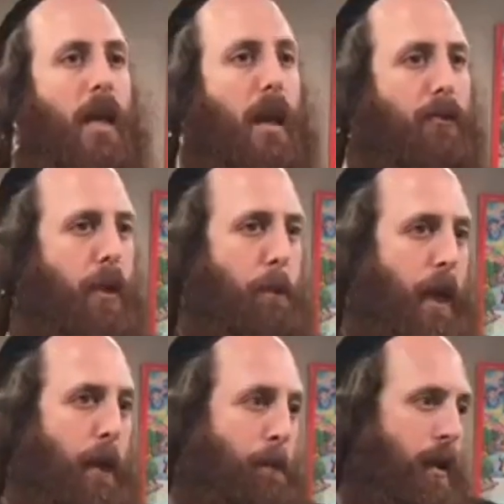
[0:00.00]
evil
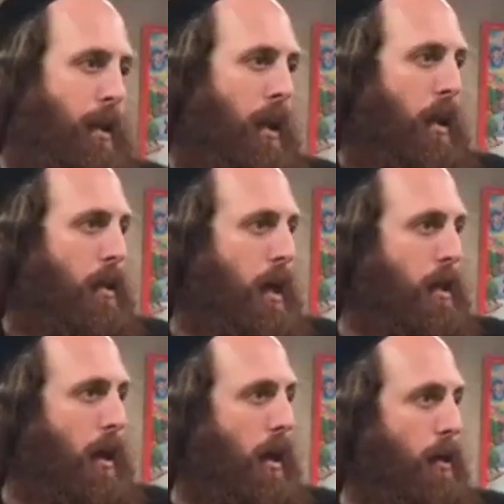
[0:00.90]
people
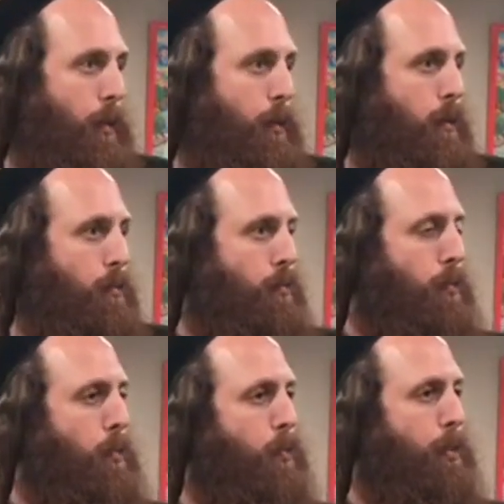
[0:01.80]
that are
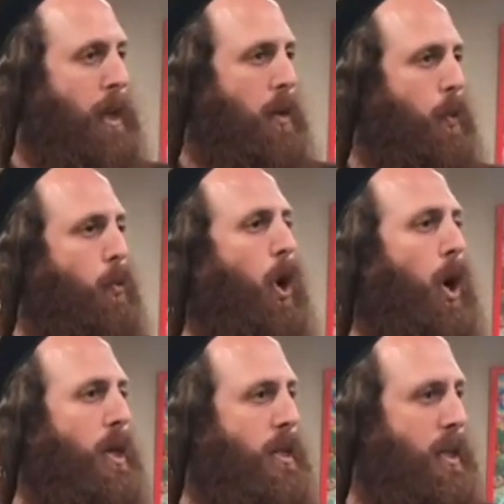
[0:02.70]
being
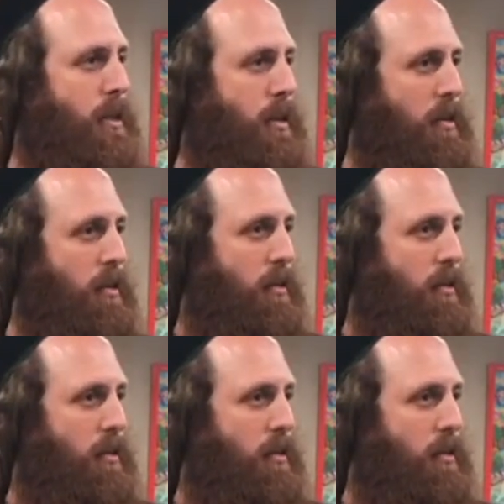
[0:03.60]
rewarded.